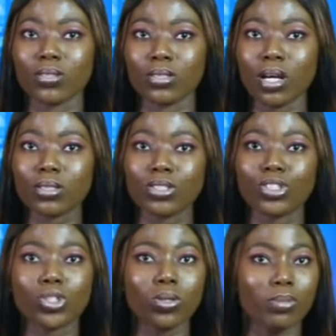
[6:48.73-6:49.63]
the doctor's
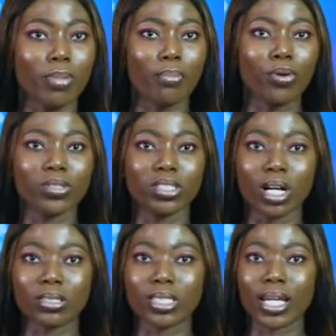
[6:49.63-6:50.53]
short memo on
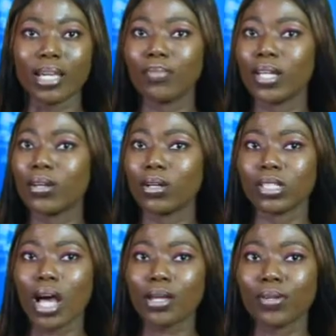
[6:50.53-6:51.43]
Saturday may not
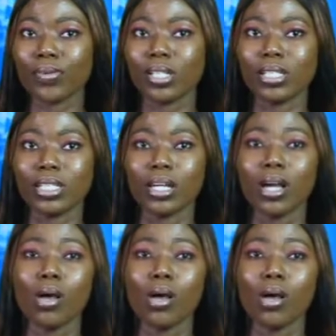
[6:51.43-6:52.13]
accurately